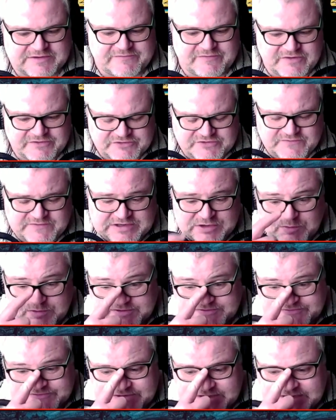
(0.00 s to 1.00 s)
First of all, I want
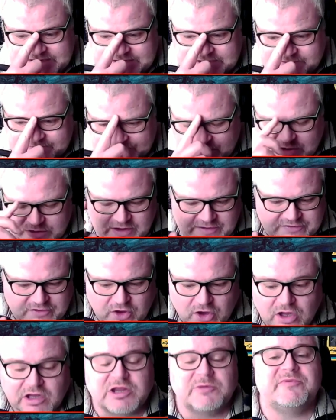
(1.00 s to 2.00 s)
to say here, but I thought
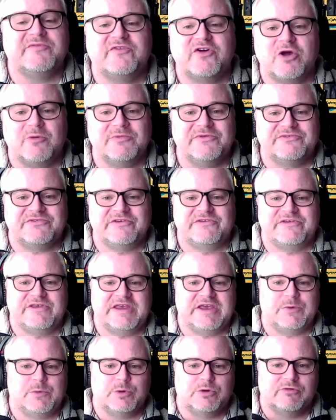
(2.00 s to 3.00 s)
all the performances
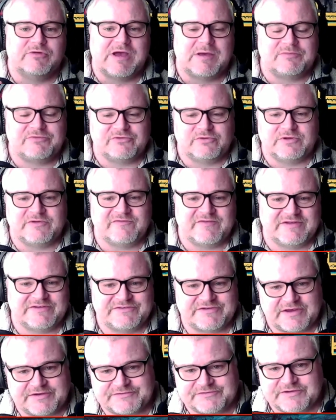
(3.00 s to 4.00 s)
here were absolutely
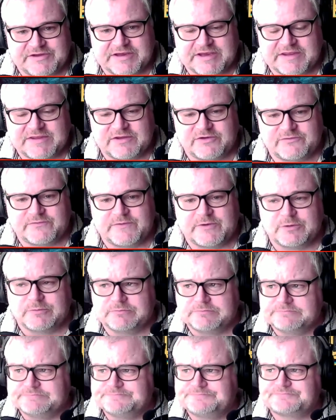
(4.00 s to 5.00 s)
fantastic in this film.
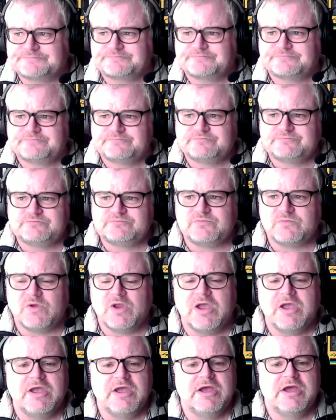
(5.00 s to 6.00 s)

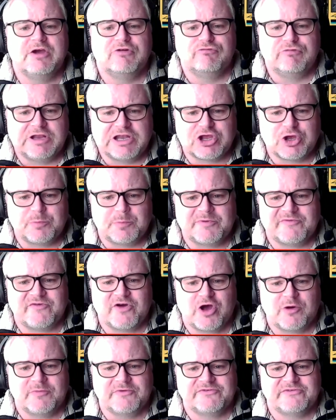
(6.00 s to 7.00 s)
Really good
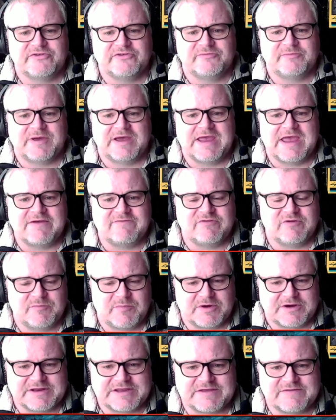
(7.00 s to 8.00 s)
performances by
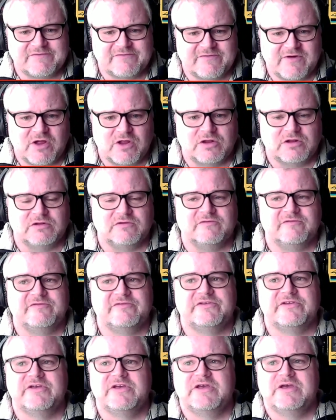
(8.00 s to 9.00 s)
everybody
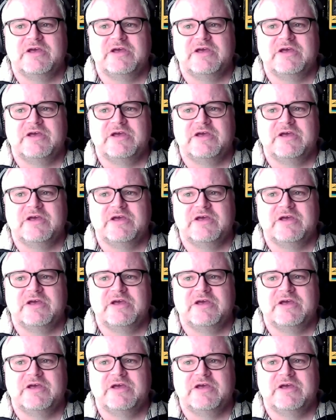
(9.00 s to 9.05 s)
involved.